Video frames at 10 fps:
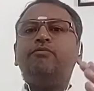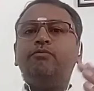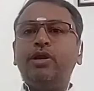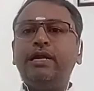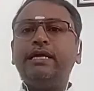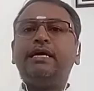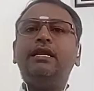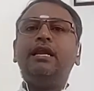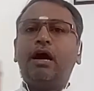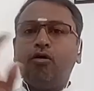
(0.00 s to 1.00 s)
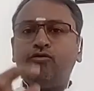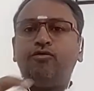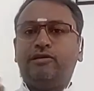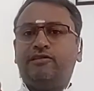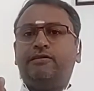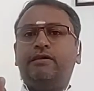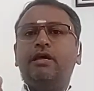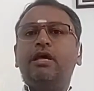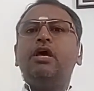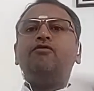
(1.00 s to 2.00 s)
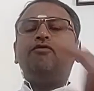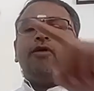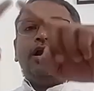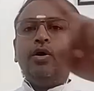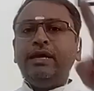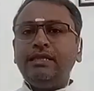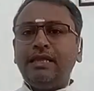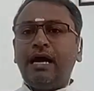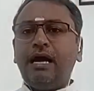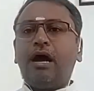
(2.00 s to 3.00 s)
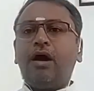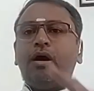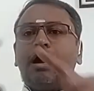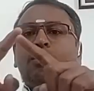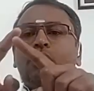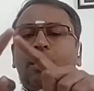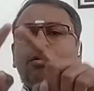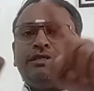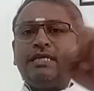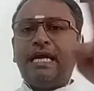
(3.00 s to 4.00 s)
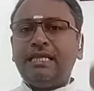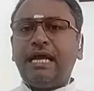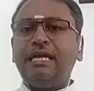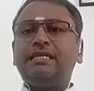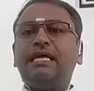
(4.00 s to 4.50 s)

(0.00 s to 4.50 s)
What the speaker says: political outfits. Following the outside that,